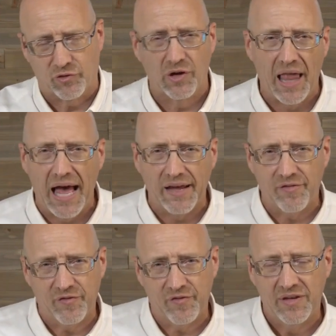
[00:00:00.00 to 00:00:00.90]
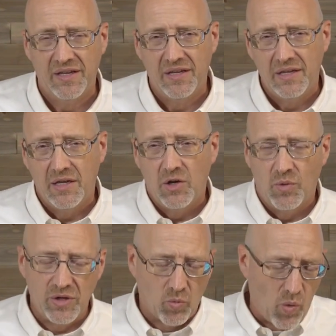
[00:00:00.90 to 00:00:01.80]
for life,
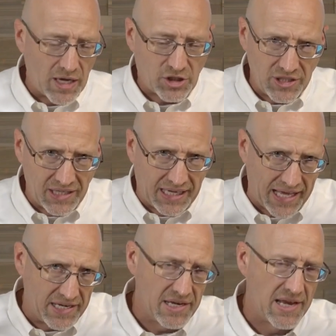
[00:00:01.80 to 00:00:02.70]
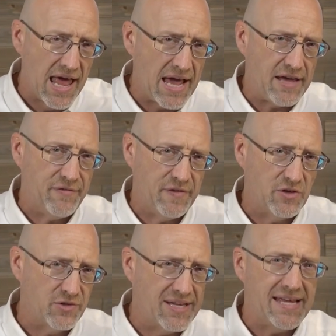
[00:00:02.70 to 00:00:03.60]
when you're watching kind of life
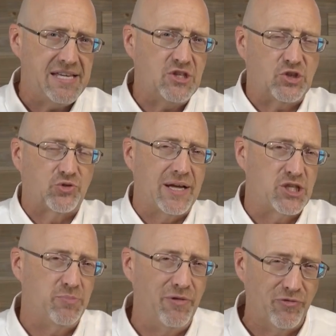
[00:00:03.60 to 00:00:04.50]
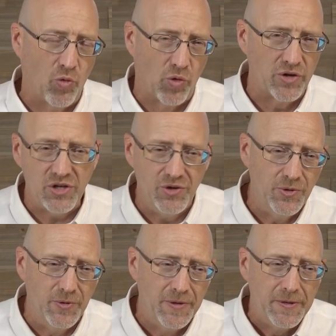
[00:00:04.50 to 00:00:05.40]
and your days stretch before
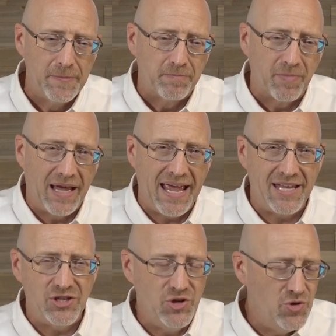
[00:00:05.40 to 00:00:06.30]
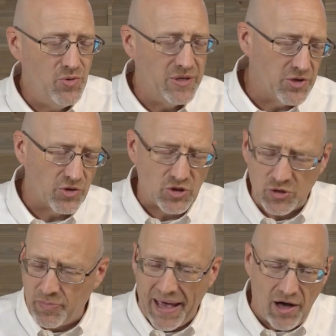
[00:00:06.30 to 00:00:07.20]
you, and you and your
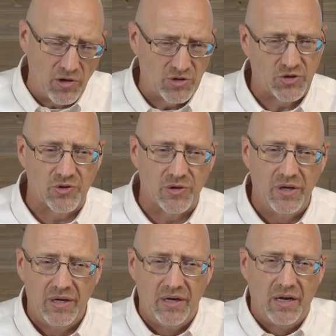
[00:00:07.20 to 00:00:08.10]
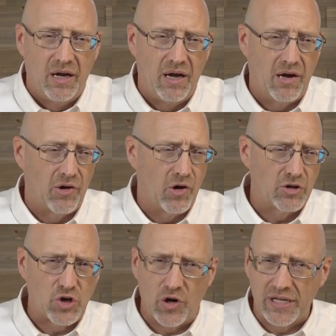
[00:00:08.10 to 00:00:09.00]
spouse are
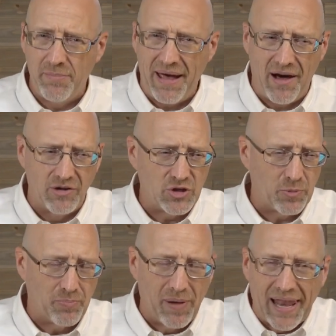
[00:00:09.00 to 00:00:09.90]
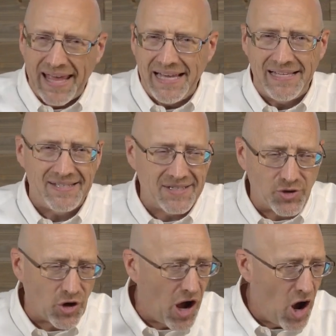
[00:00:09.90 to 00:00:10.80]
talking about your plans and
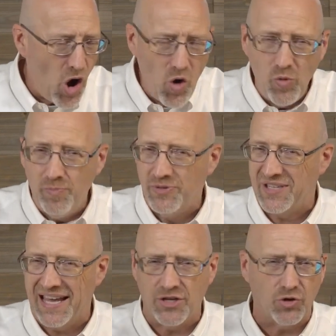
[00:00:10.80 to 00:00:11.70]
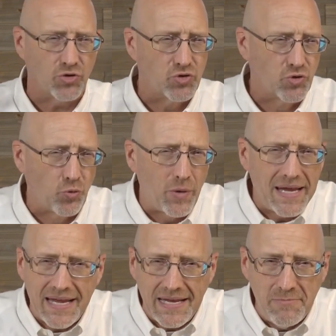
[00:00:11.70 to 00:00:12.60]
your hopes and your
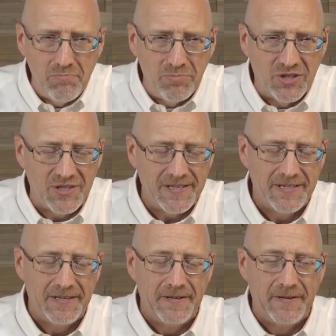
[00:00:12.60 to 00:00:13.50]
dreams,